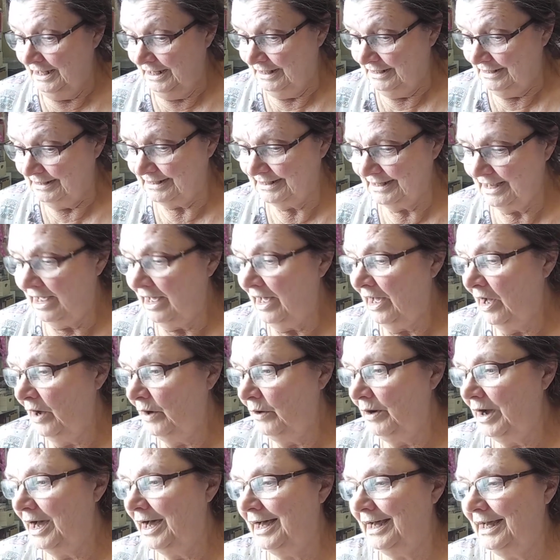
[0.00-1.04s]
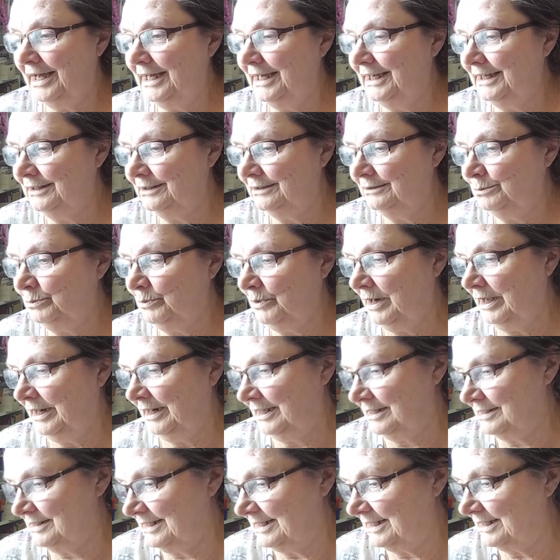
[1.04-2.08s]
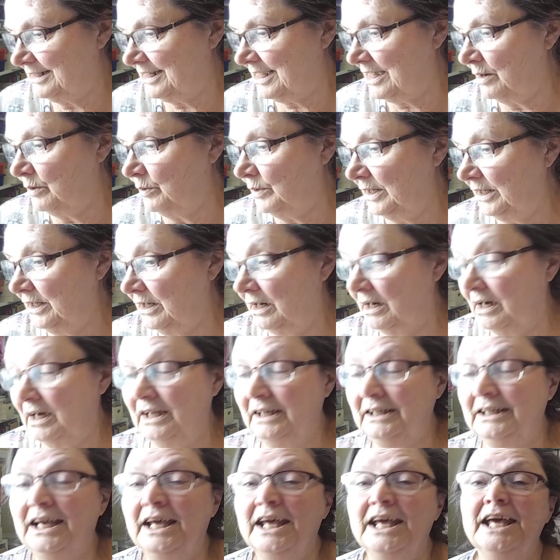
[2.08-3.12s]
So what else is going on?